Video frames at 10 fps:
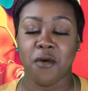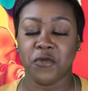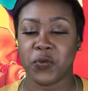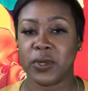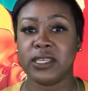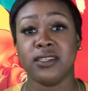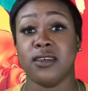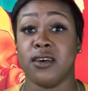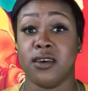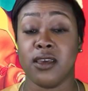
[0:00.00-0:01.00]
from
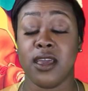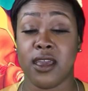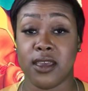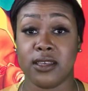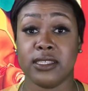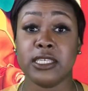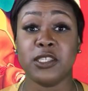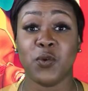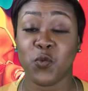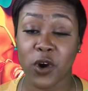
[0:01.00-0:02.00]
Issa in
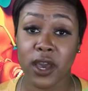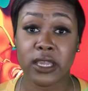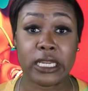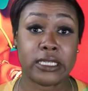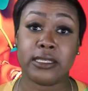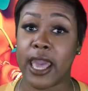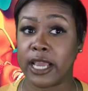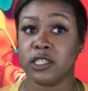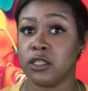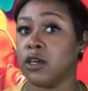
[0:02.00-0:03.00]
season 1 and to
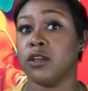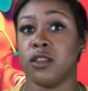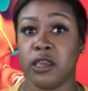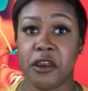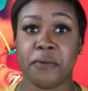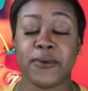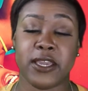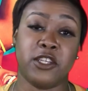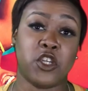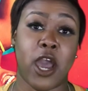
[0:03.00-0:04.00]
actually go to
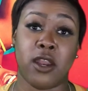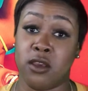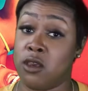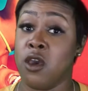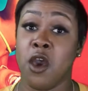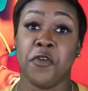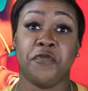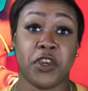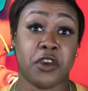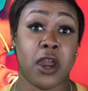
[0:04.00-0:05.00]
therapy and try to
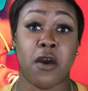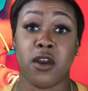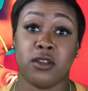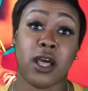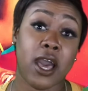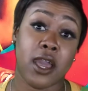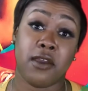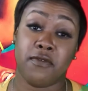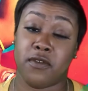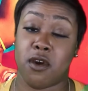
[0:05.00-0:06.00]
figure out her
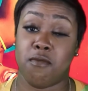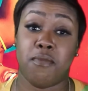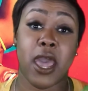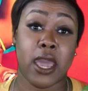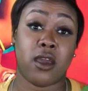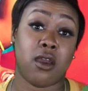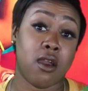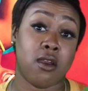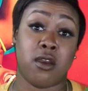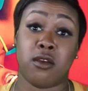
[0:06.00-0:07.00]
life, unpack
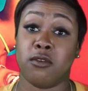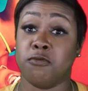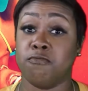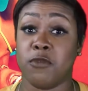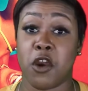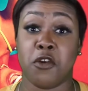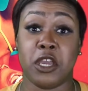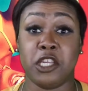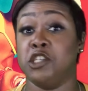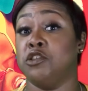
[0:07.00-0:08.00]
her
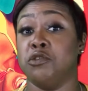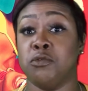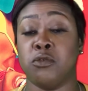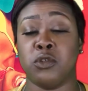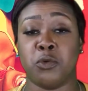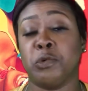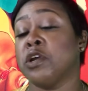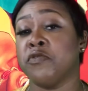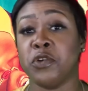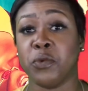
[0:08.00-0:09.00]
issues or
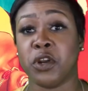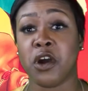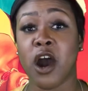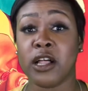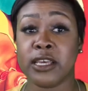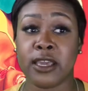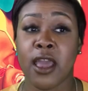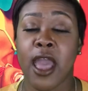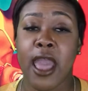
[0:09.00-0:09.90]
whatever you want to call it.